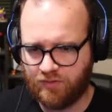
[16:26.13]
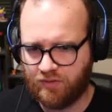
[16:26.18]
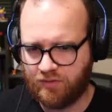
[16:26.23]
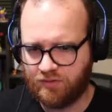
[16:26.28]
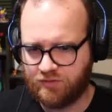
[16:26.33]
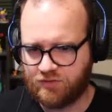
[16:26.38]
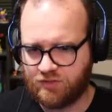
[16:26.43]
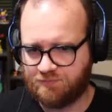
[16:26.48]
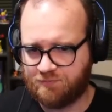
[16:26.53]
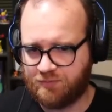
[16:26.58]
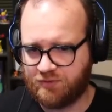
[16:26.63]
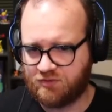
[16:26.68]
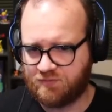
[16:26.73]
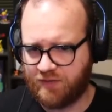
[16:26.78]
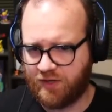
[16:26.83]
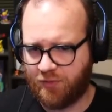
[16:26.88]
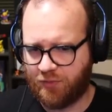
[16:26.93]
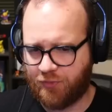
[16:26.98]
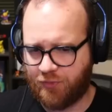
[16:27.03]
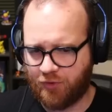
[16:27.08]
So this puts me
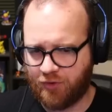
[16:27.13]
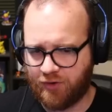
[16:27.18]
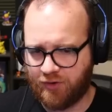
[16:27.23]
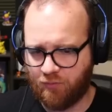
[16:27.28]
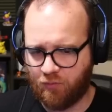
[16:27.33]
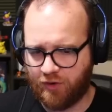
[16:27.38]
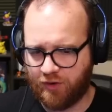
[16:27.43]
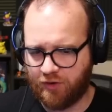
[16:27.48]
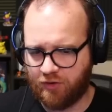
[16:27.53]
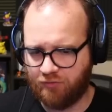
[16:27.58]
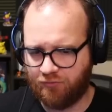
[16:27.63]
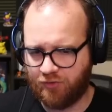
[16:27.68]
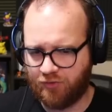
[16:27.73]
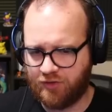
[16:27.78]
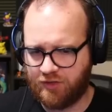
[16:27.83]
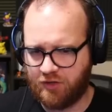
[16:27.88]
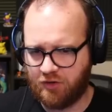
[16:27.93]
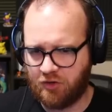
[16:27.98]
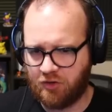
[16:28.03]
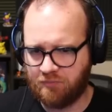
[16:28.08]
to 31 over
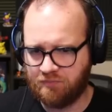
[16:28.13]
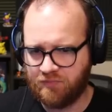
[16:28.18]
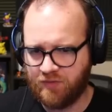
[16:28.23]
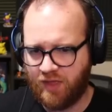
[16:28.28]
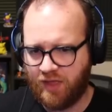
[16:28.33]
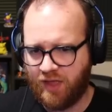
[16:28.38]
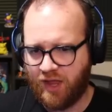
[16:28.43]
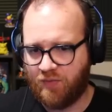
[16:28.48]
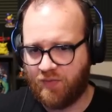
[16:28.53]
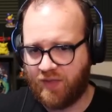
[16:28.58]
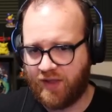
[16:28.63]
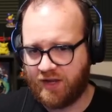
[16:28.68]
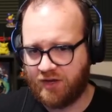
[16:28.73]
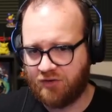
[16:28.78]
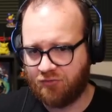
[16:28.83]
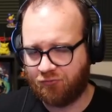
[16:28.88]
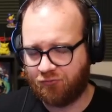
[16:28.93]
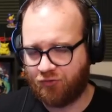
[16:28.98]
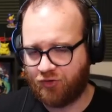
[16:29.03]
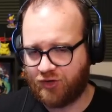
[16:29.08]
here, and they get a
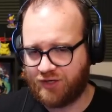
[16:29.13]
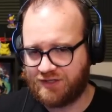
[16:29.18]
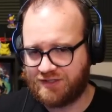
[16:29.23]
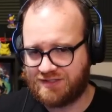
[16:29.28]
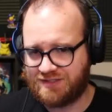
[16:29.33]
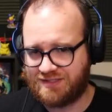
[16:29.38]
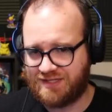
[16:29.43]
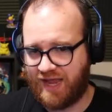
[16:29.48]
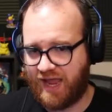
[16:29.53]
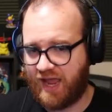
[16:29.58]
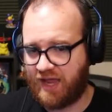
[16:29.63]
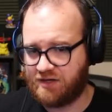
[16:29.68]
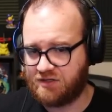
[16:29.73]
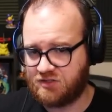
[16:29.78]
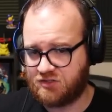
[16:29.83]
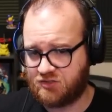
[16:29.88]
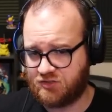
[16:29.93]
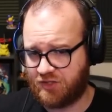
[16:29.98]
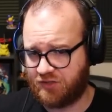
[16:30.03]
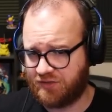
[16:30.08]
free 10,
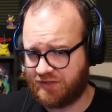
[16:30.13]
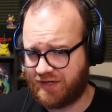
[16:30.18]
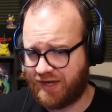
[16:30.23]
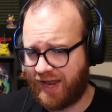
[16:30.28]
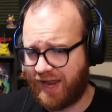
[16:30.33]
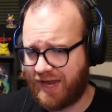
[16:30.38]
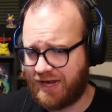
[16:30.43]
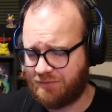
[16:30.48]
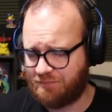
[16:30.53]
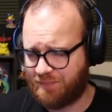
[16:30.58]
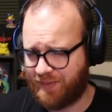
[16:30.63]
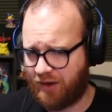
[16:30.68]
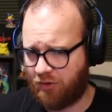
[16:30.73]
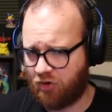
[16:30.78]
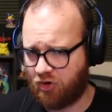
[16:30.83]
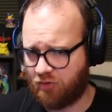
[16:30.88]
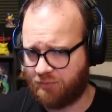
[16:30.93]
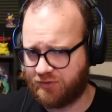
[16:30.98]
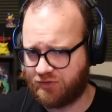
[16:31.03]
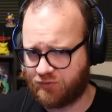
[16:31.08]
so they'll need 8
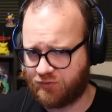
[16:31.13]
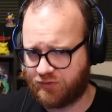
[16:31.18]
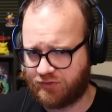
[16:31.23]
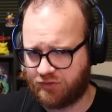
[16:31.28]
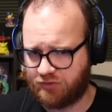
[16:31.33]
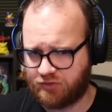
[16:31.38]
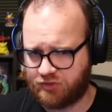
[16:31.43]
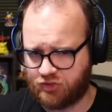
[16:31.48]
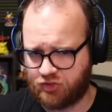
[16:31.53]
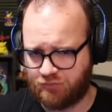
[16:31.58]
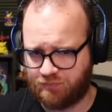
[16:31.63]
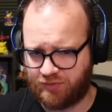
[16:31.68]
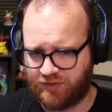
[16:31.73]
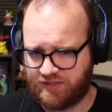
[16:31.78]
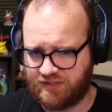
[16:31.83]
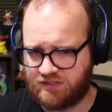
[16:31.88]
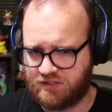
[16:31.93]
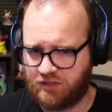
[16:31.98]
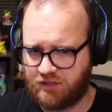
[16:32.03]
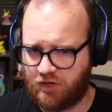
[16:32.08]
power between their 2
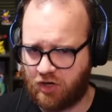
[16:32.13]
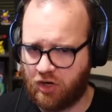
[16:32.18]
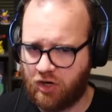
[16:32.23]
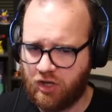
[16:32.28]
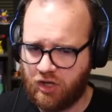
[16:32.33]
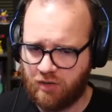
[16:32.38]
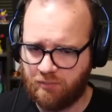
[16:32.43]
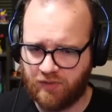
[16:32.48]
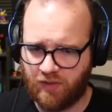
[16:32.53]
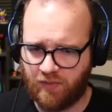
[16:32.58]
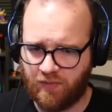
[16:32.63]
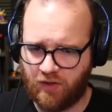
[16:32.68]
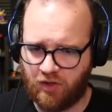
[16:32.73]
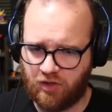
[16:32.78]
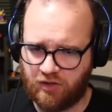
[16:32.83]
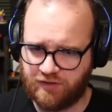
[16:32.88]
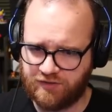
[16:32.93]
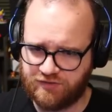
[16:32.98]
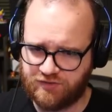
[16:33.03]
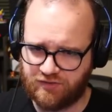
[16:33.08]
plays here, but then they'll
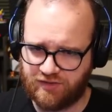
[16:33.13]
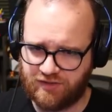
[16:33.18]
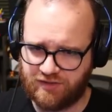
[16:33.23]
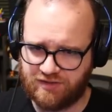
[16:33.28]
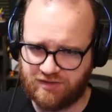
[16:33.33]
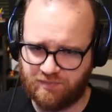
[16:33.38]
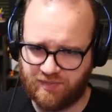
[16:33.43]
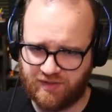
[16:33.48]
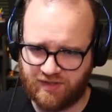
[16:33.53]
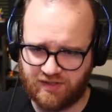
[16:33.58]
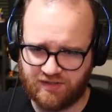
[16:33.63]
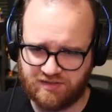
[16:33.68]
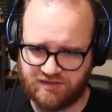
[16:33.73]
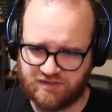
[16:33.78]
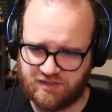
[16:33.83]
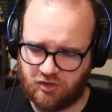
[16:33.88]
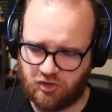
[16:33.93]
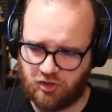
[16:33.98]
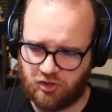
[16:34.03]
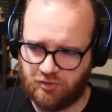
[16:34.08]
also need to beat us
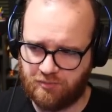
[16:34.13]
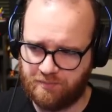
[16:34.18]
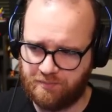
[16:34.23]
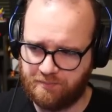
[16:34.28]
here.